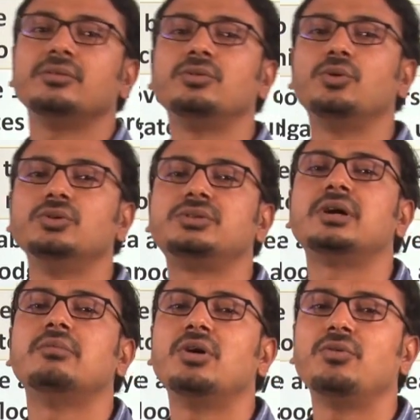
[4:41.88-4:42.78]
those
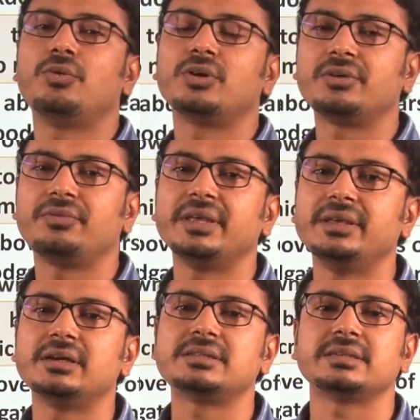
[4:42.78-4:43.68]
above 45
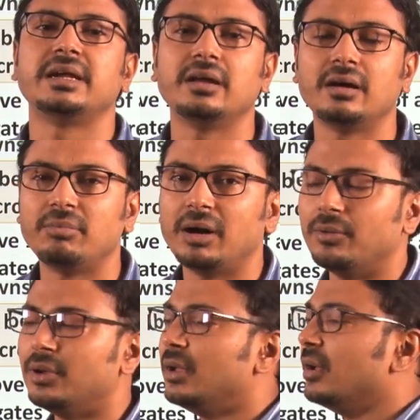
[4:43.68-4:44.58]
years and
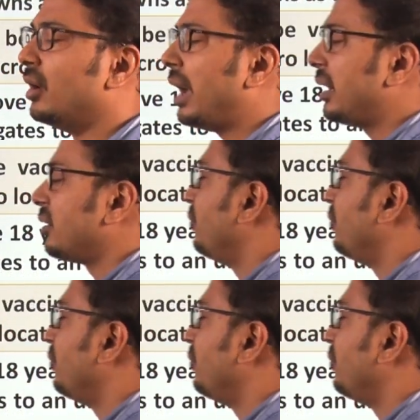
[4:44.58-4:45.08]
above at